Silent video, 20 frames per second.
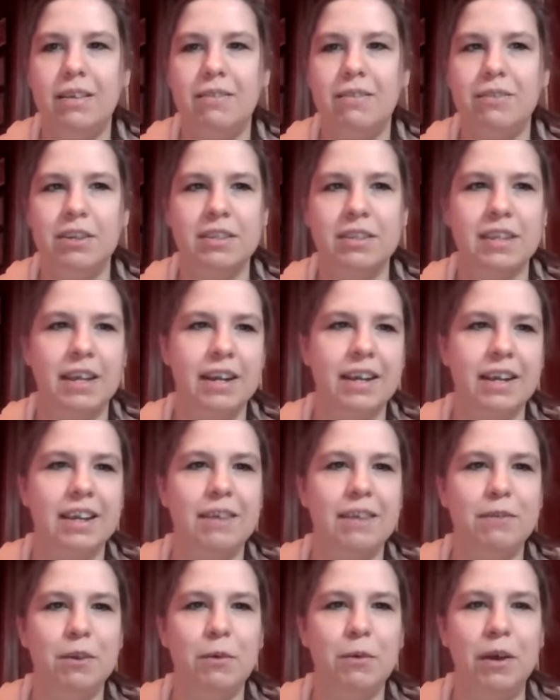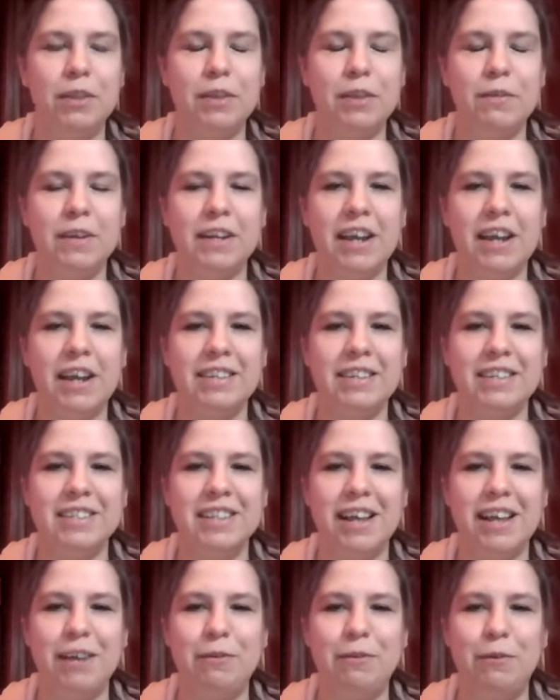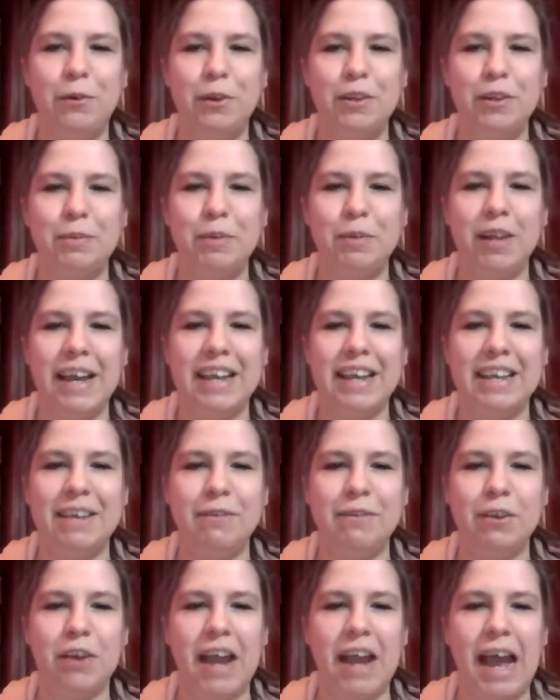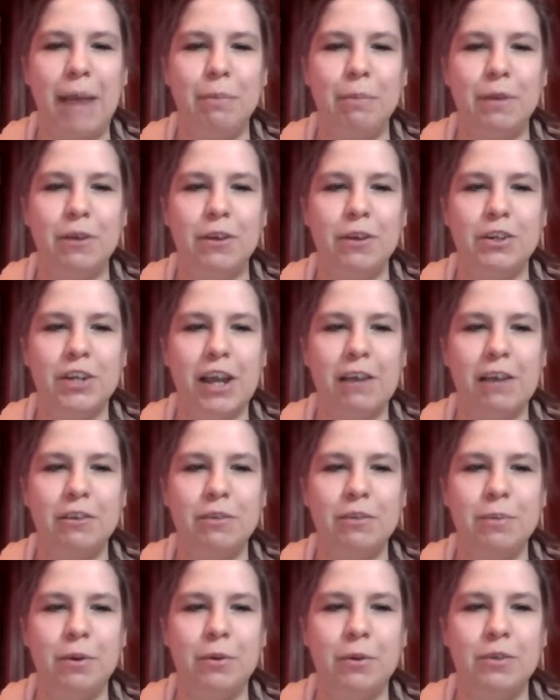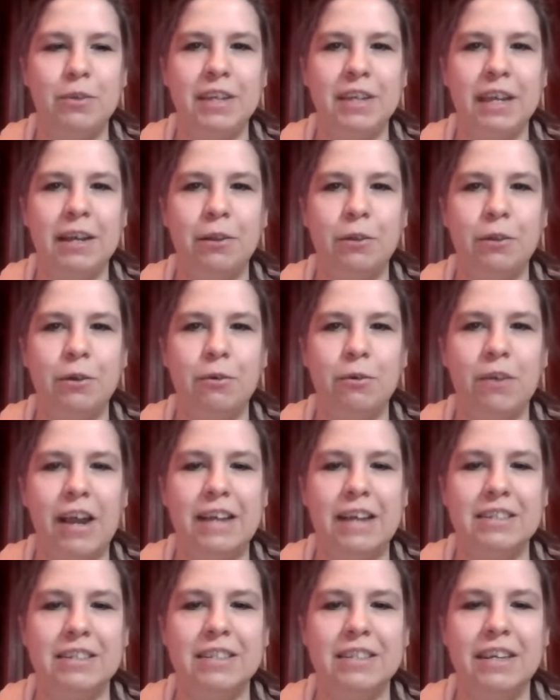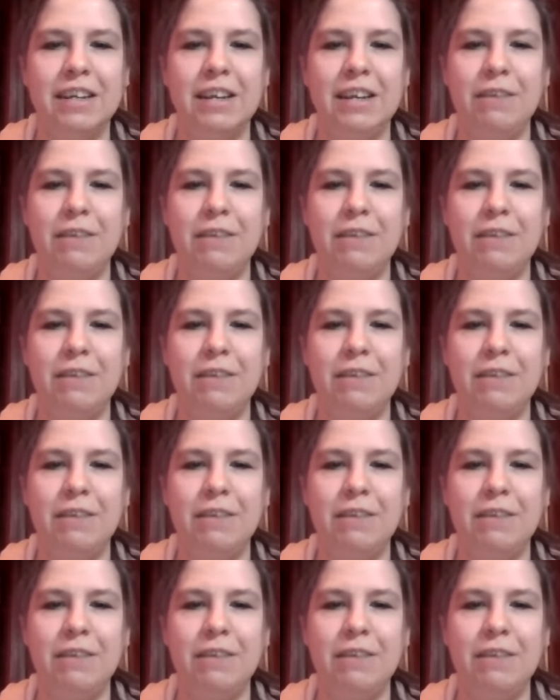Just kidding. If you want the vinyasa, slide forward to plank. If you're happier in child's pose, take a little rest.